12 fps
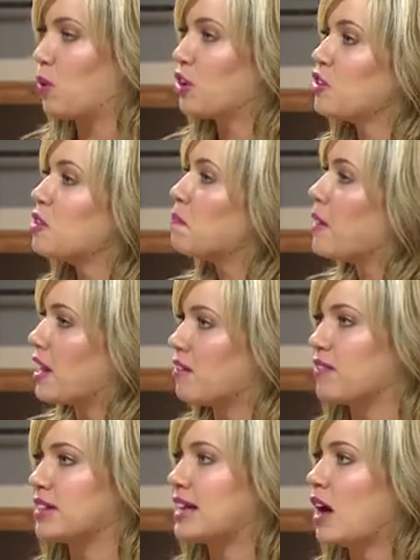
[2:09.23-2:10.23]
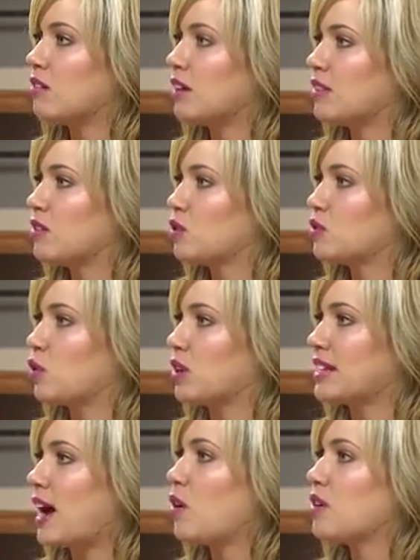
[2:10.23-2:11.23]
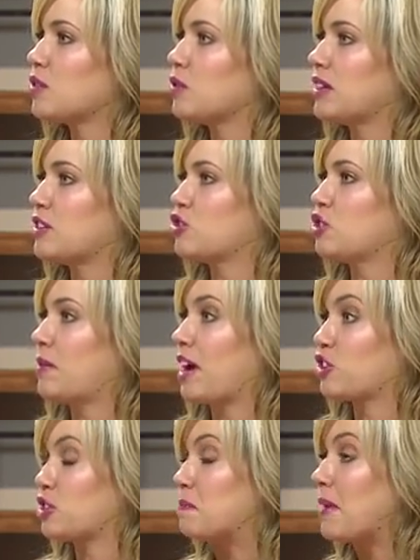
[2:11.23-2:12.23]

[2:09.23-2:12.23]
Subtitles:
what are the benefits? Outline those for us. How can the relationship actually